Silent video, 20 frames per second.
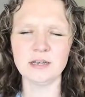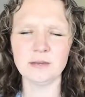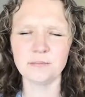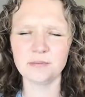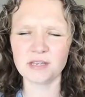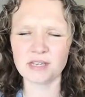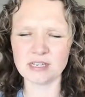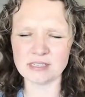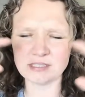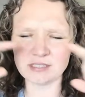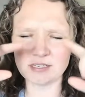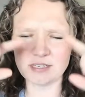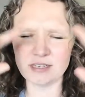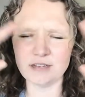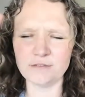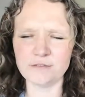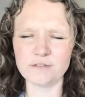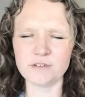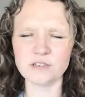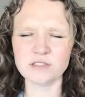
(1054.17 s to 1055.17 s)
because
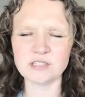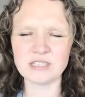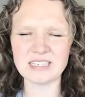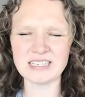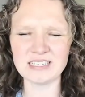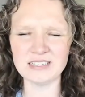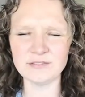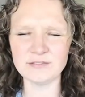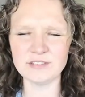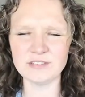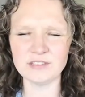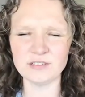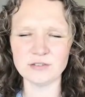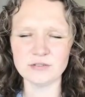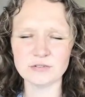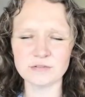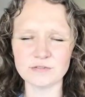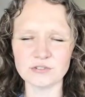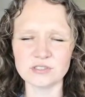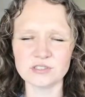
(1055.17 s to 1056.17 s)
it feels like even the
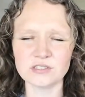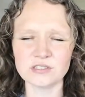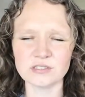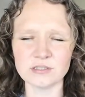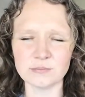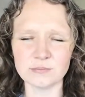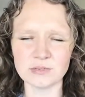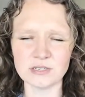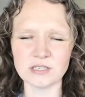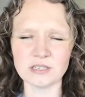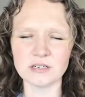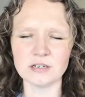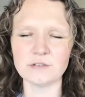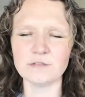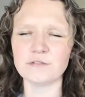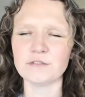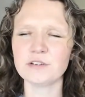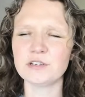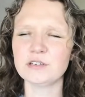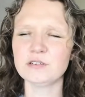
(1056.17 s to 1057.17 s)
universe isn't big enough
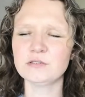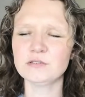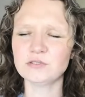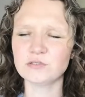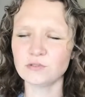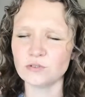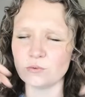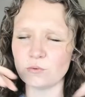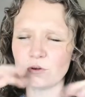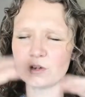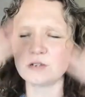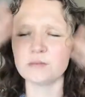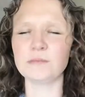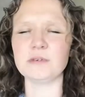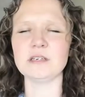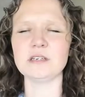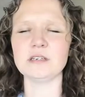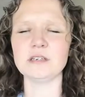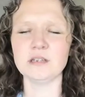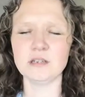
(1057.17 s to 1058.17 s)
for you so you want to
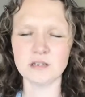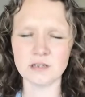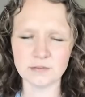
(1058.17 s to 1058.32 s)
be